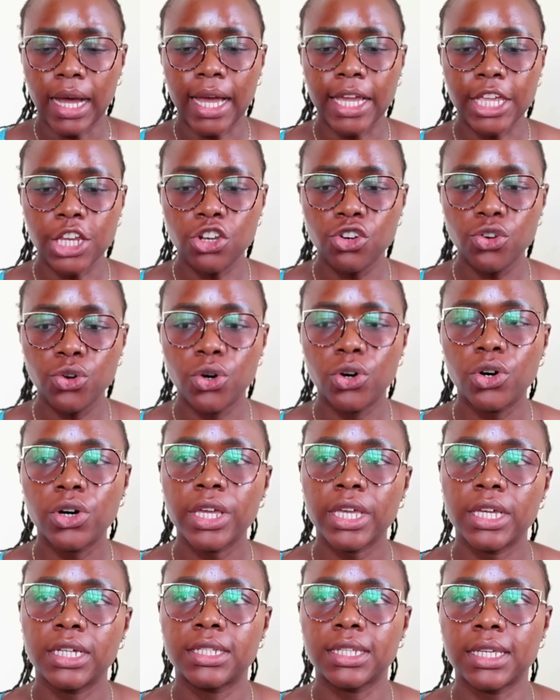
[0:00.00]
I
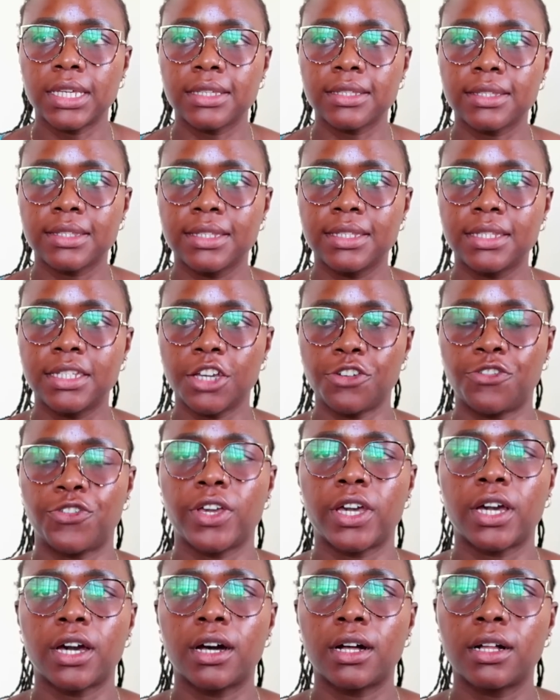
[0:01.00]
know it is
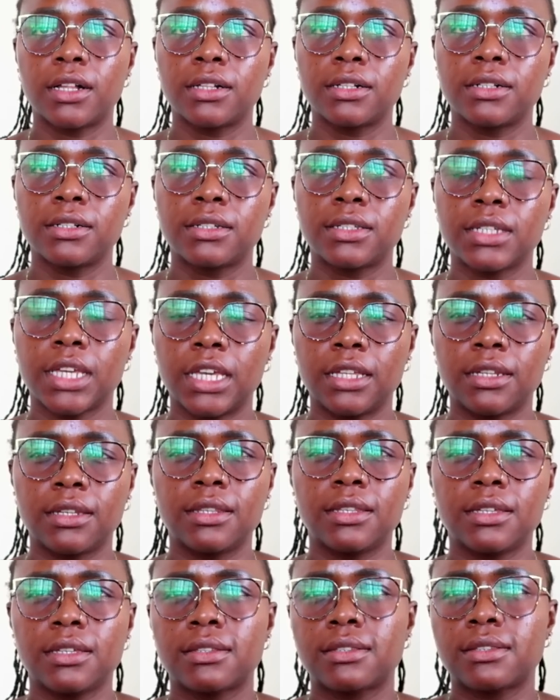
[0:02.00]
difficult
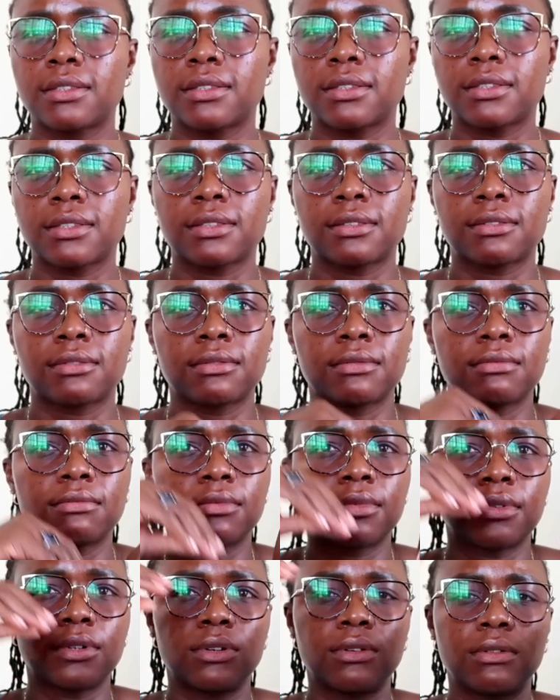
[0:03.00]
in this
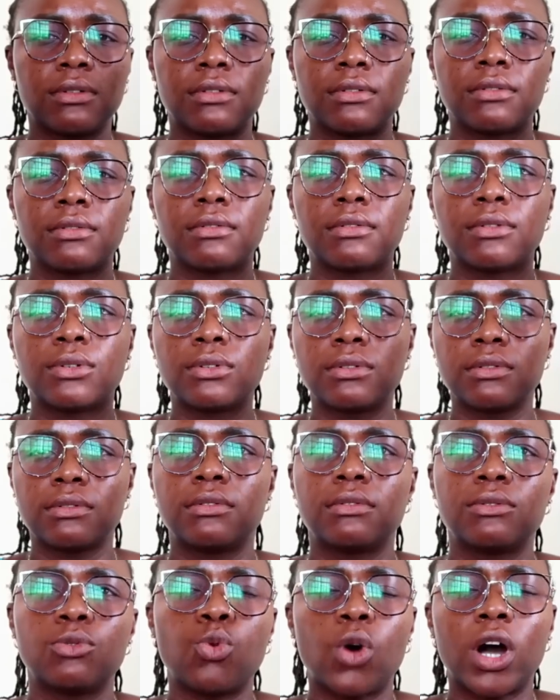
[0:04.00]

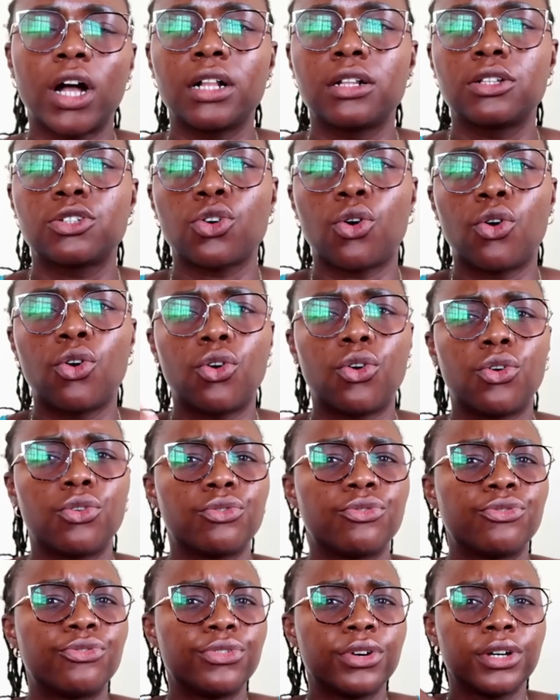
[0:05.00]
world
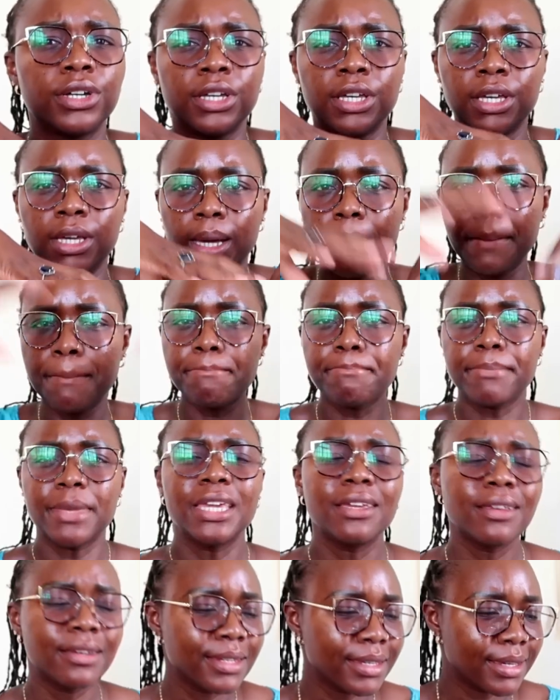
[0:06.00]
of
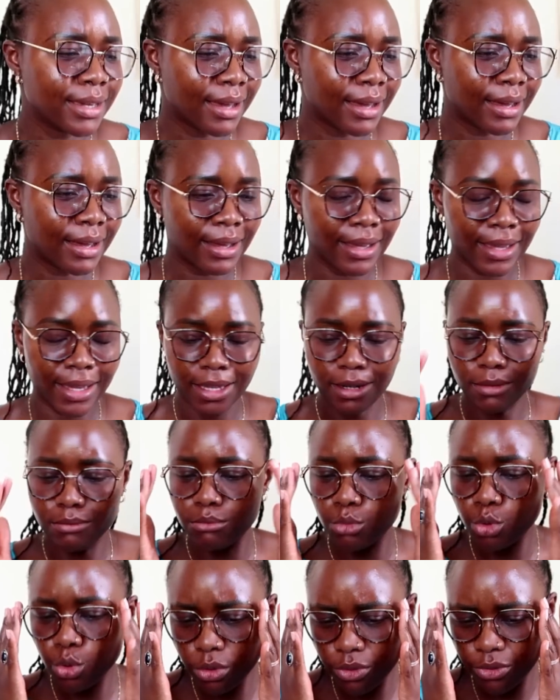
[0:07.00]
media
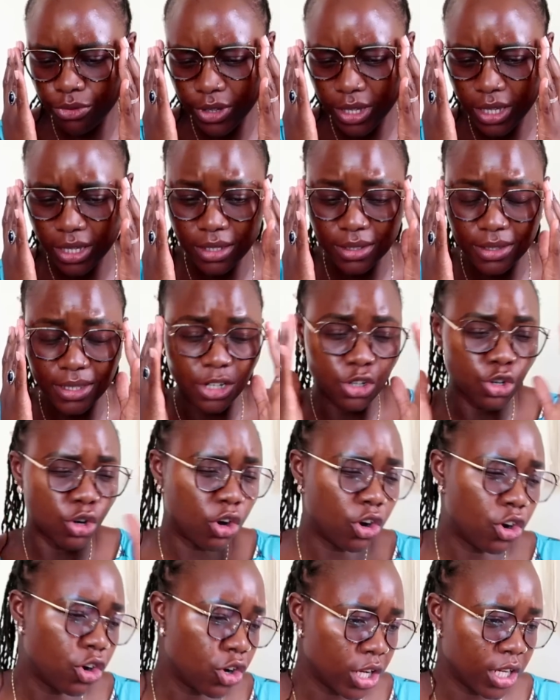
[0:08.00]
and movies and
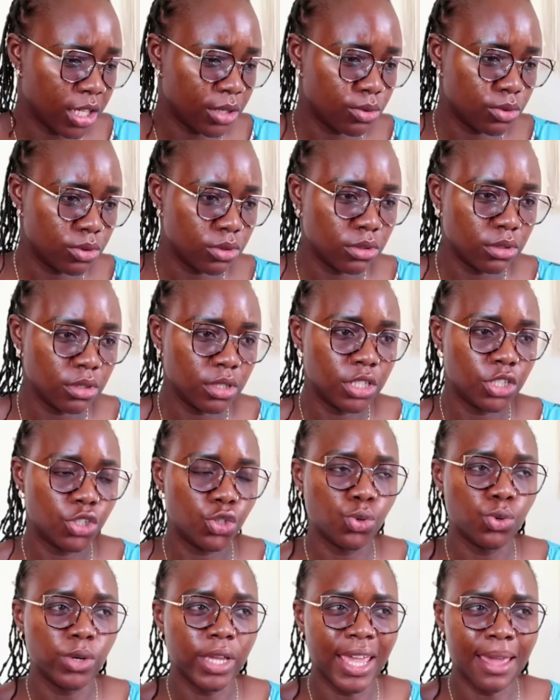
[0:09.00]
Hollywood
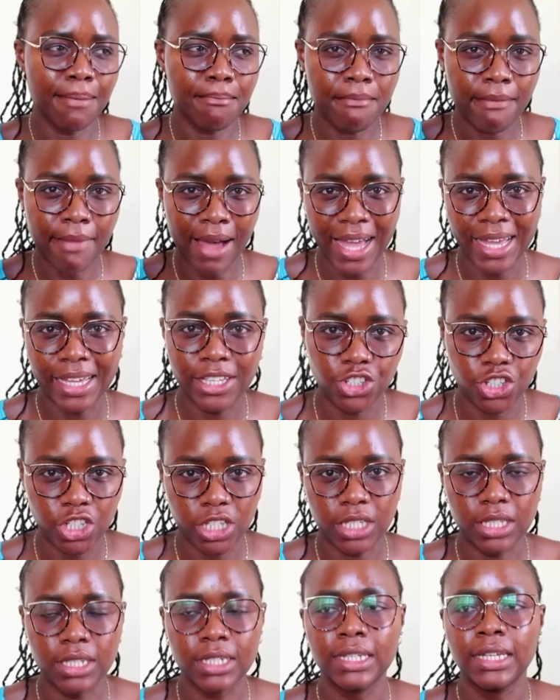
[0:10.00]
to
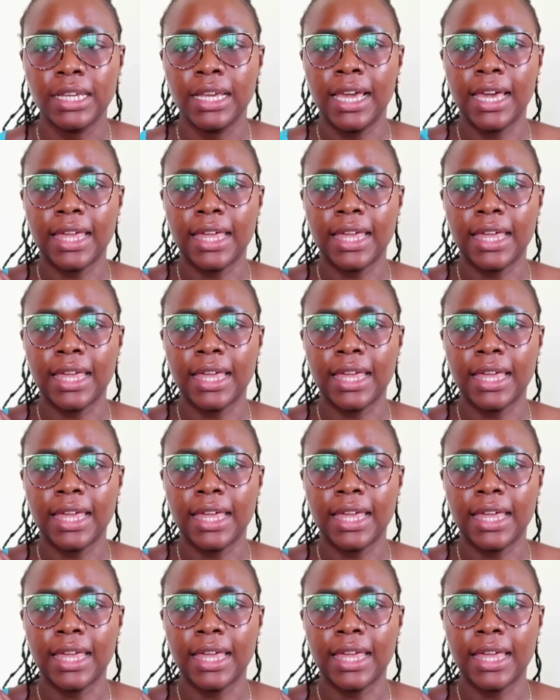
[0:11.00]
imagine